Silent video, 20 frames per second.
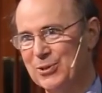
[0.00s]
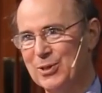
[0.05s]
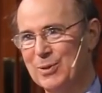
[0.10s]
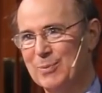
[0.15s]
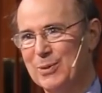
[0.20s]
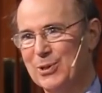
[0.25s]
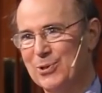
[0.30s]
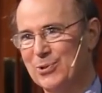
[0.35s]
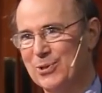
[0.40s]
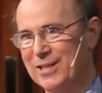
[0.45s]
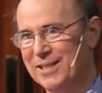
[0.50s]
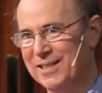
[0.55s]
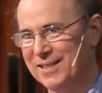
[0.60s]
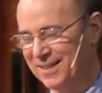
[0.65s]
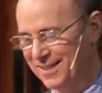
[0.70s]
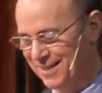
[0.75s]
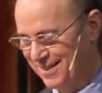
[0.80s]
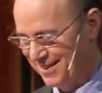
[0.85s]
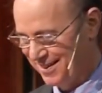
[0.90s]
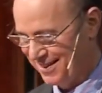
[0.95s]
symmetry
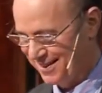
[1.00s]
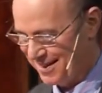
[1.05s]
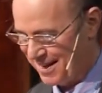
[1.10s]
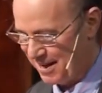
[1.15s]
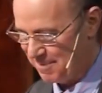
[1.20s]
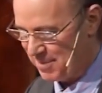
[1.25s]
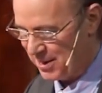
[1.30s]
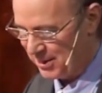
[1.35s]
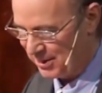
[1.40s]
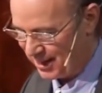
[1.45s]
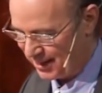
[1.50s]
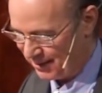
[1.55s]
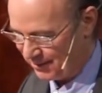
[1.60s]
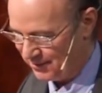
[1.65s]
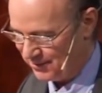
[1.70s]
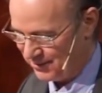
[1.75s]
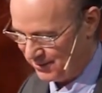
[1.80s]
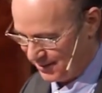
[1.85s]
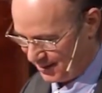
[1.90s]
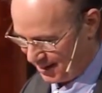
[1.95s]

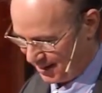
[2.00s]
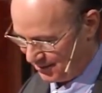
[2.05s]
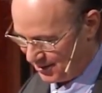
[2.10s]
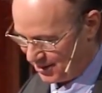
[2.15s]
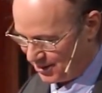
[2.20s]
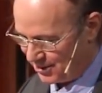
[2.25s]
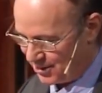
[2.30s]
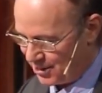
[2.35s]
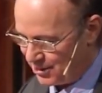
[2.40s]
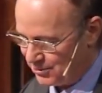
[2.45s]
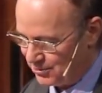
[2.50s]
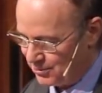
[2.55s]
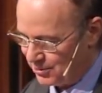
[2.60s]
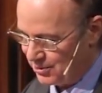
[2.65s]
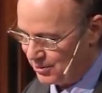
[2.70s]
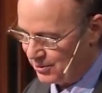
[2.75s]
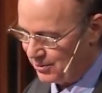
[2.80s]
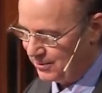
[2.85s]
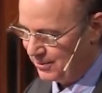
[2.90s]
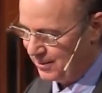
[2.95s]
I've discussed with
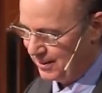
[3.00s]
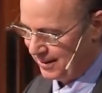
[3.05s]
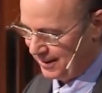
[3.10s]
you.